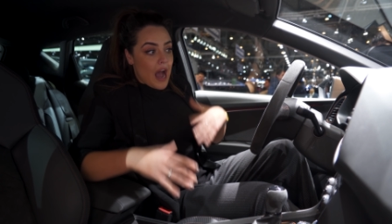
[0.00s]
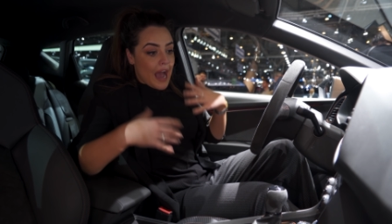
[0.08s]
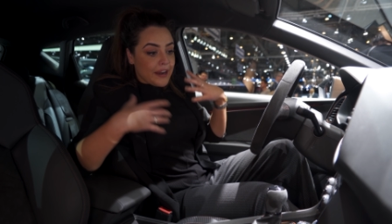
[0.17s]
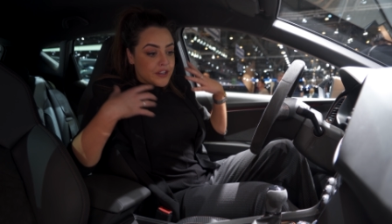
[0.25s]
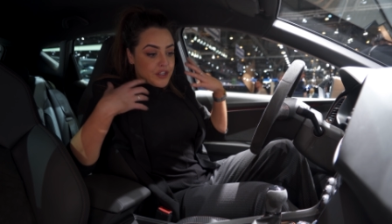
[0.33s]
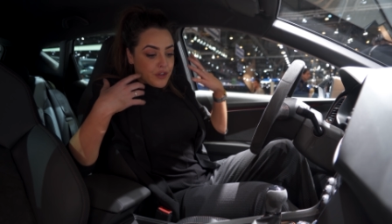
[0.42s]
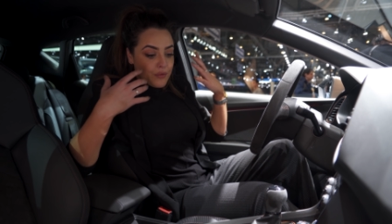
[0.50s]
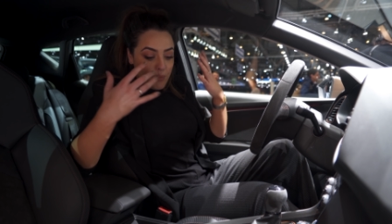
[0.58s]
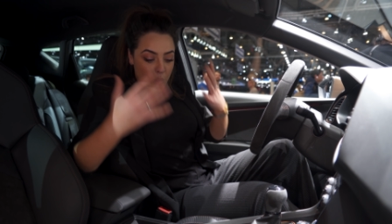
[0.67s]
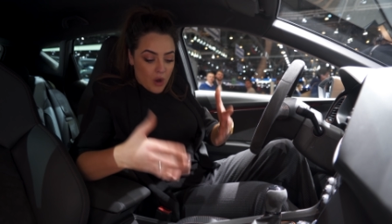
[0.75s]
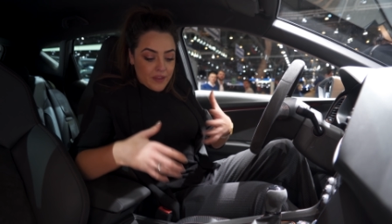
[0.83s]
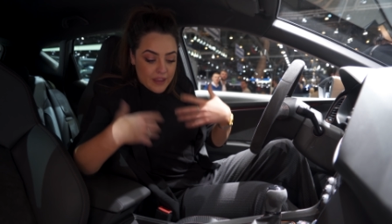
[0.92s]
And
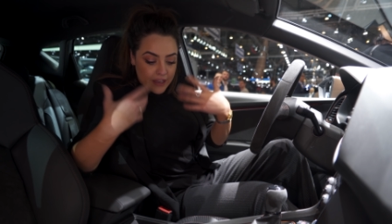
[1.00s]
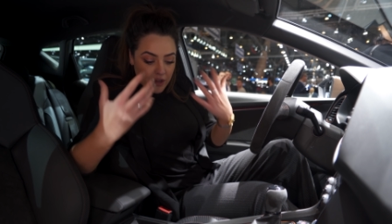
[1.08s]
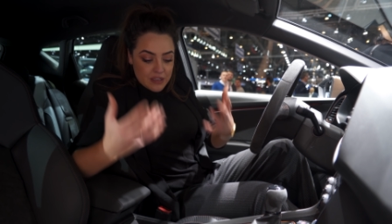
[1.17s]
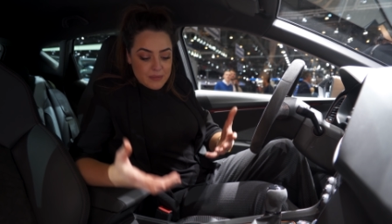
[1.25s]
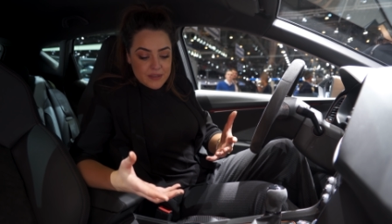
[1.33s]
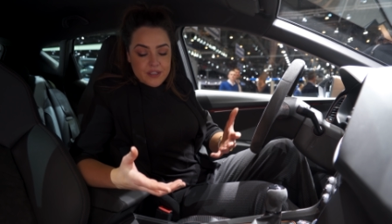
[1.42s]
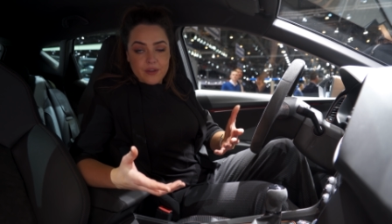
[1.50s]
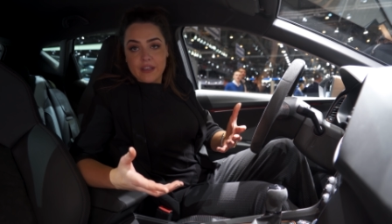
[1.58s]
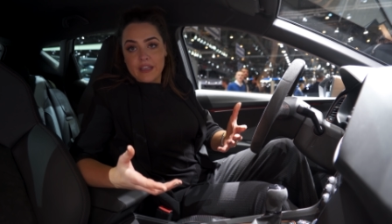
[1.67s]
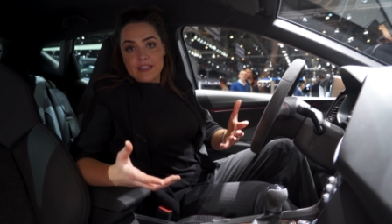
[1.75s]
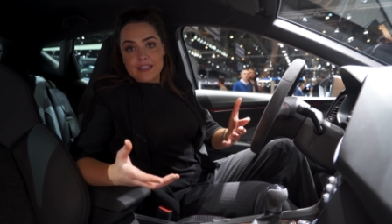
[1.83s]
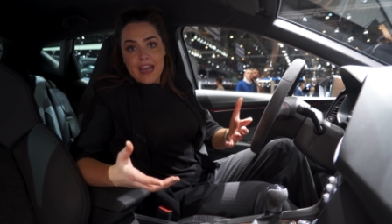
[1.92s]
what they're going to be
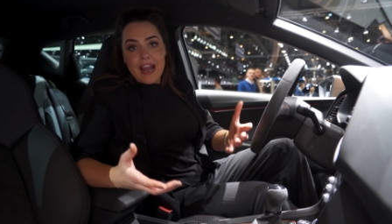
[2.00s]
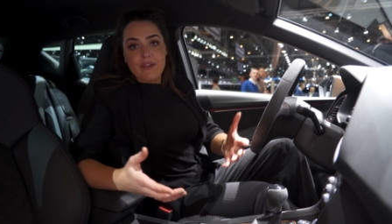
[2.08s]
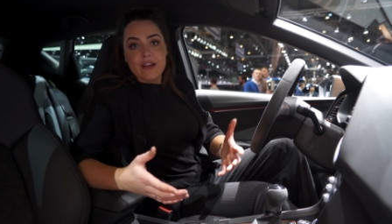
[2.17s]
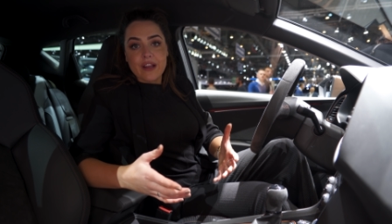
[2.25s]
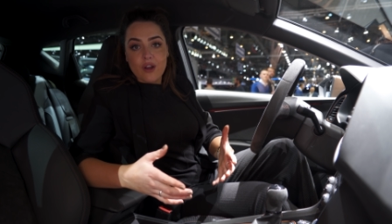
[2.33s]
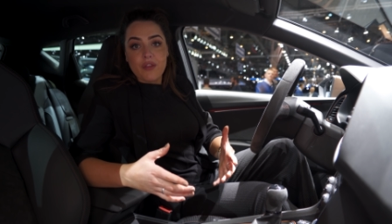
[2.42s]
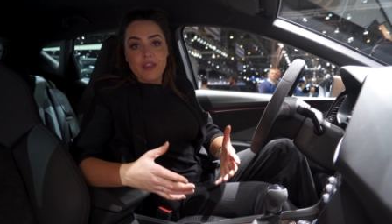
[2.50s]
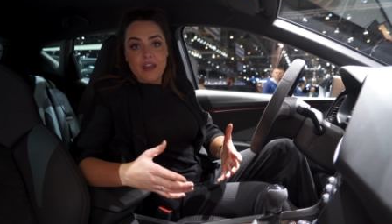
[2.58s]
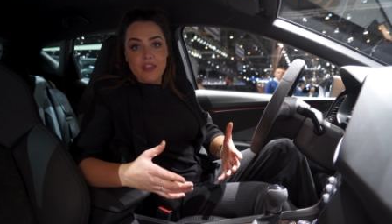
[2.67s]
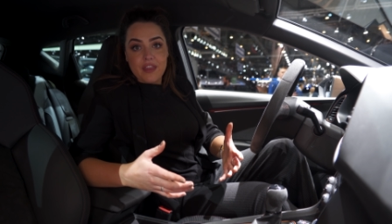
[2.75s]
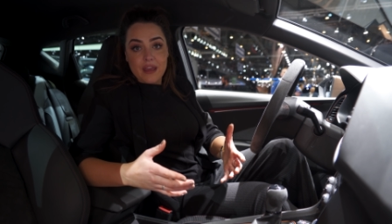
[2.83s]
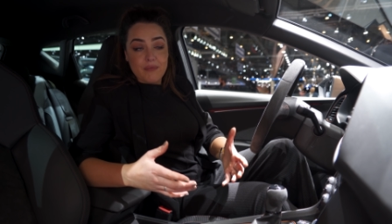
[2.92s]
doing is carrying on
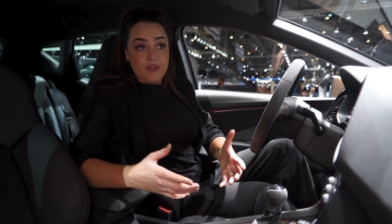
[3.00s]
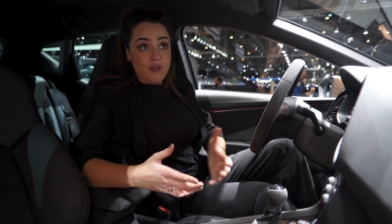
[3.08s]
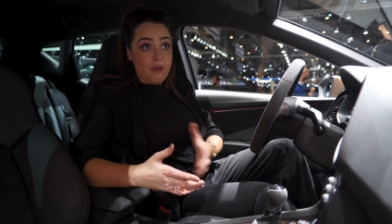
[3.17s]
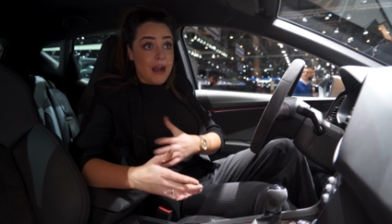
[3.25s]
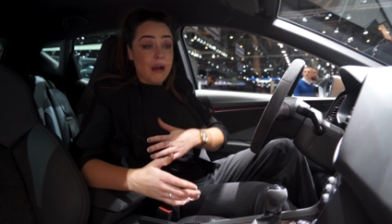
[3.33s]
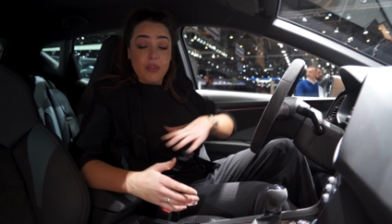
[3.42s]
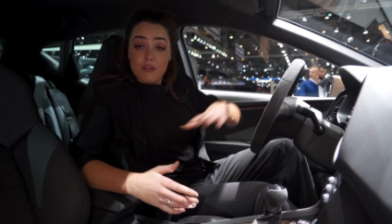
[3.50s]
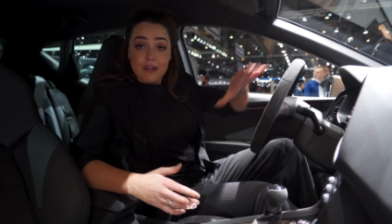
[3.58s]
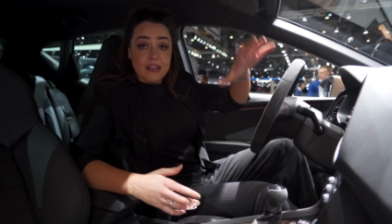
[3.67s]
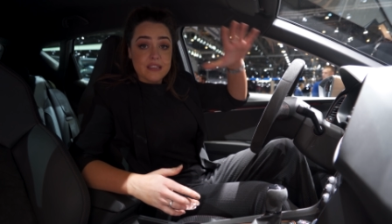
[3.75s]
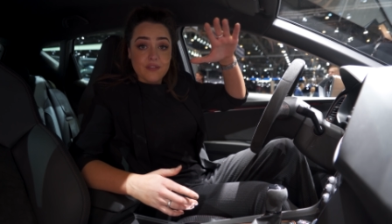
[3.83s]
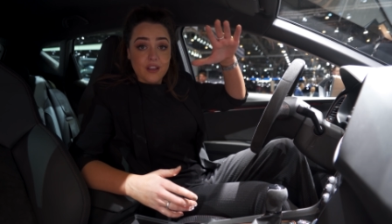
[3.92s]
that theme throughout the
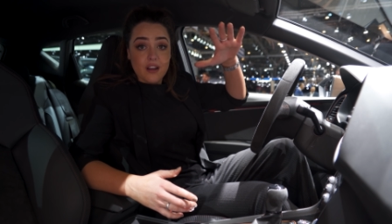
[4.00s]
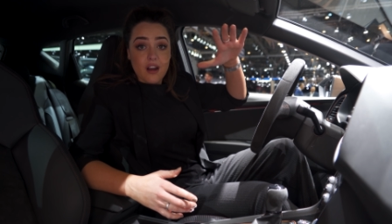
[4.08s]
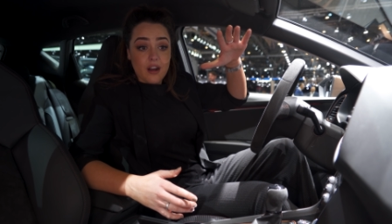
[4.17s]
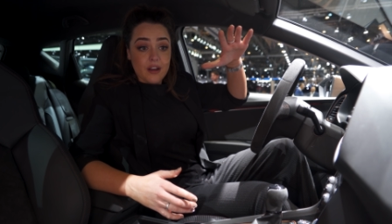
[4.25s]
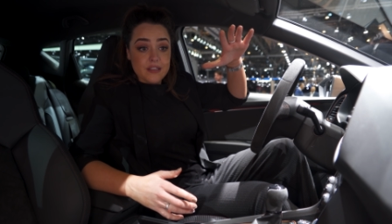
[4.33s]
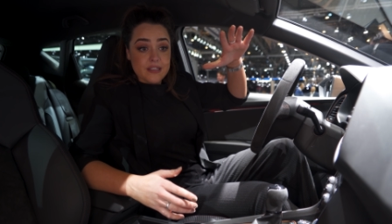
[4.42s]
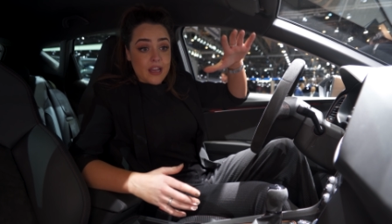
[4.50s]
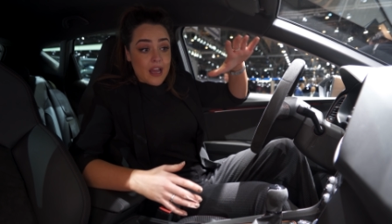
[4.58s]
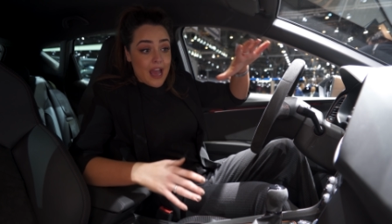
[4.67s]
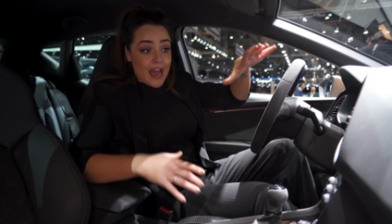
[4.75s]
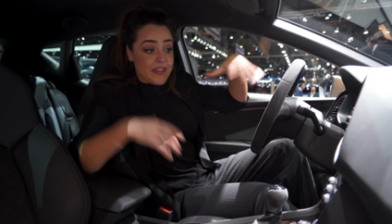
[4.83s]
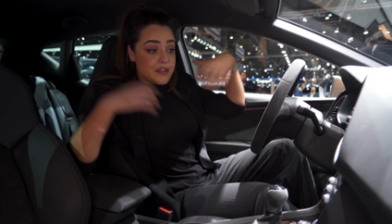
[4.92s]
rest of the cars.
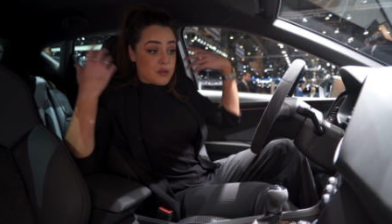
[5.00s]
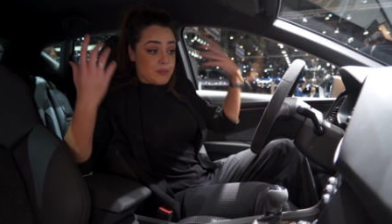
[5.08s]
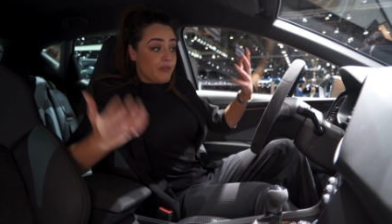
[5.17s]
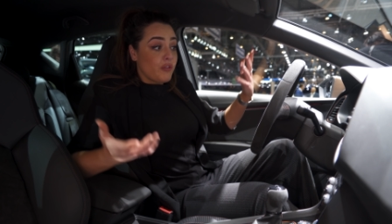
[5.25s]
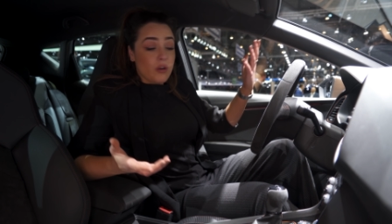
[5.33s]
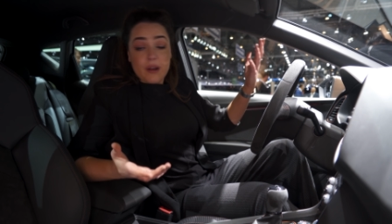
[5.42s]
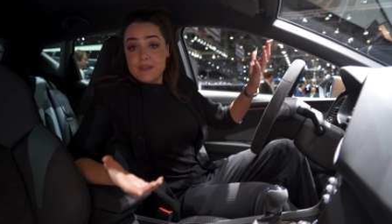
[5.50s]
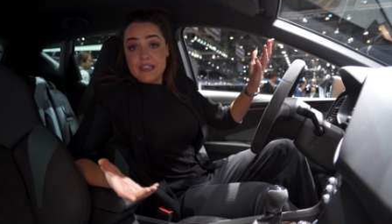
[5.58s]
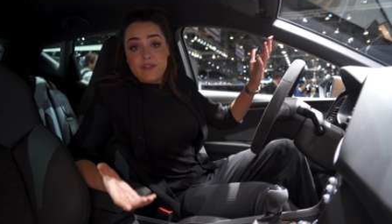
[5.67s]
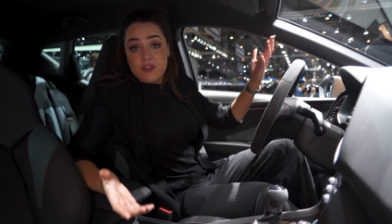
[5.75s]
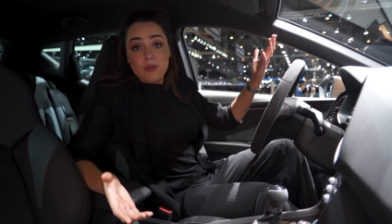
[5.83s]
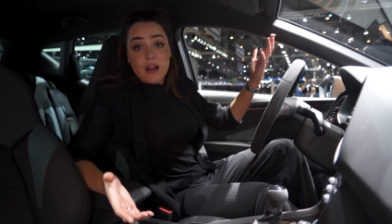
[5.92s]
And this was before I was
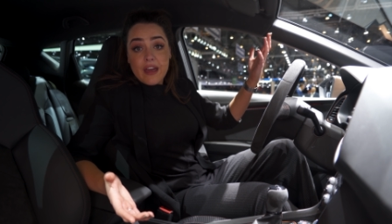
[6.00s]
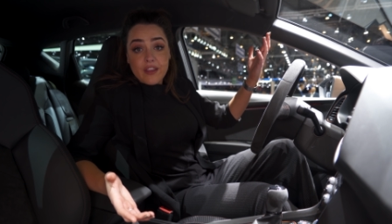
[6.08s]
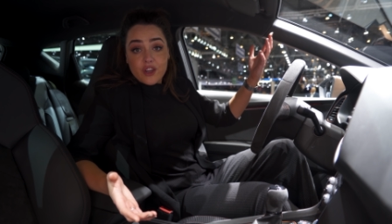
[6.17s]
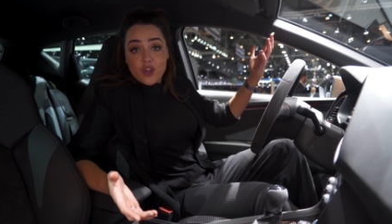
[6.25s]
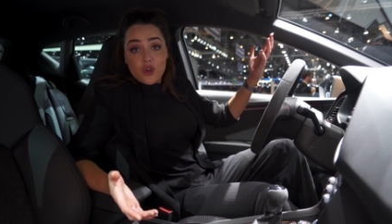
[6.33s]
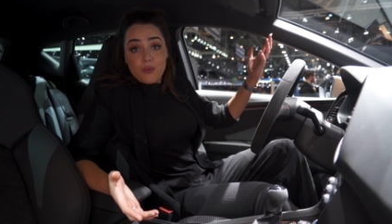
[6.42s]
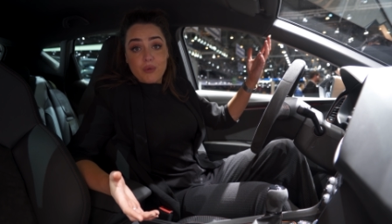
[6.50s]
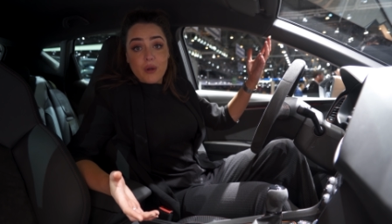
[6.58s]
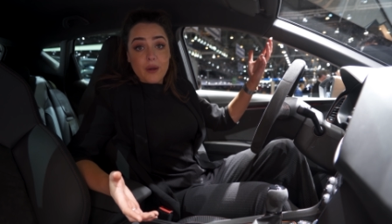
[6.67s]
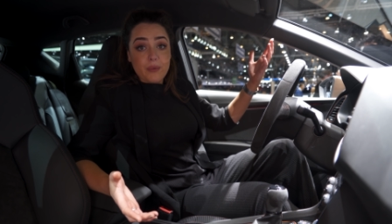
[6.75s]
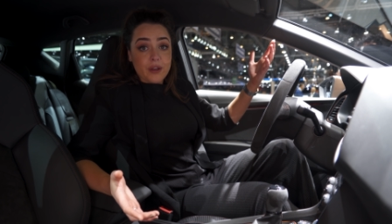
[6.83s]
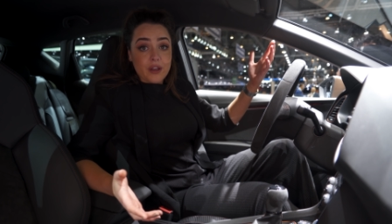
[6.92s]
even aware that
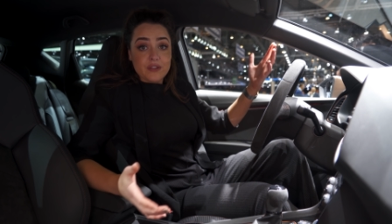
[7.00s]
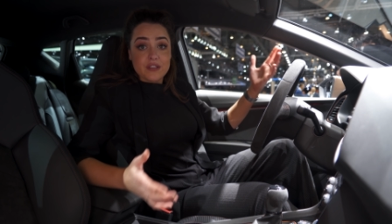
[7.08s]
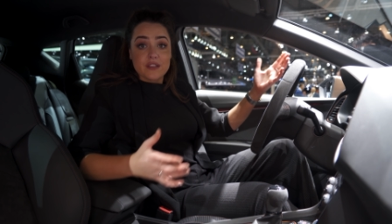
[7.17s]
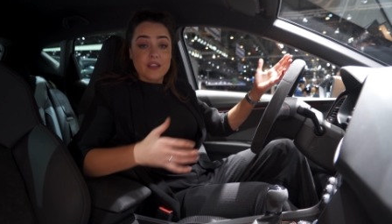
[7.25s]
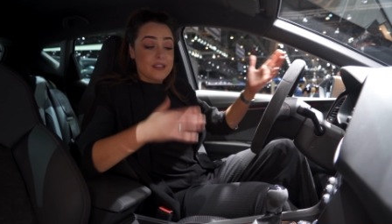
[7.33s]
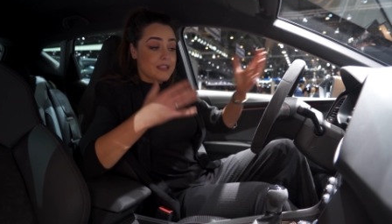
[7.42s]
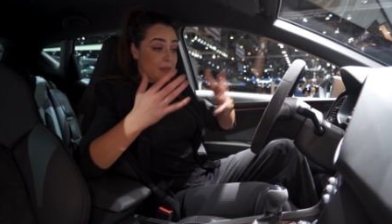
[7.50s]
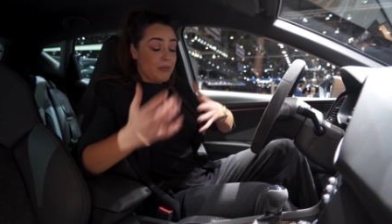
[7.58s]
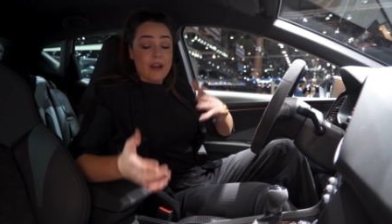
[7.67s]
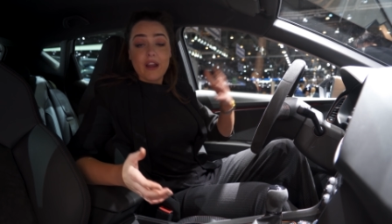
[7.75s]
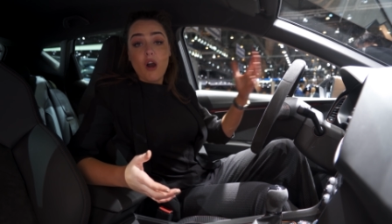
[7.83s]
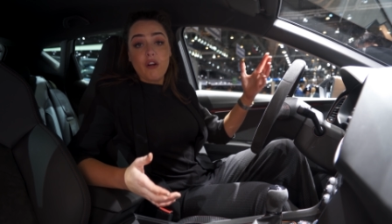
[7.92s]
Cupra were going to
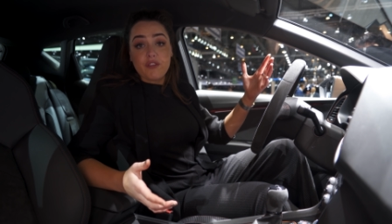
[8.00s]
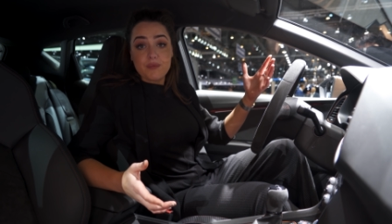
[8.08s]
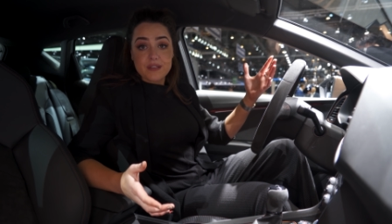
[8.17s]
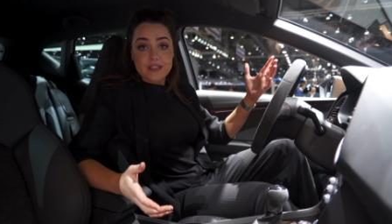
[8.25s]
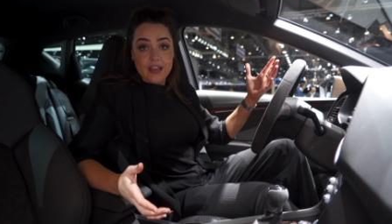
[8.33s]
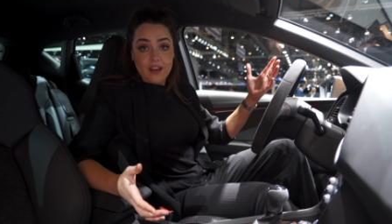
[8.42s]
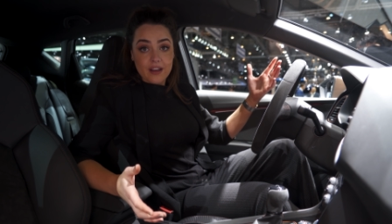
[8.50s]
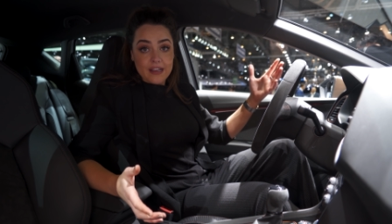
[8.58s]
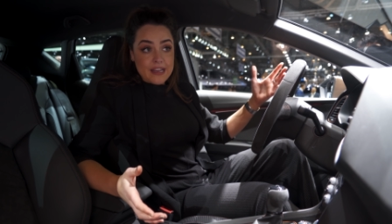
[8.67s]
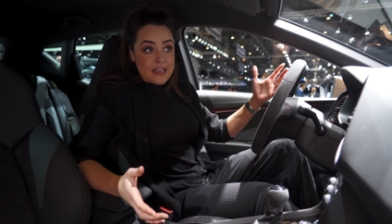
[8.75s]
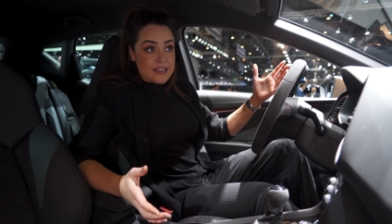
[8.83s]
separate off from Seat.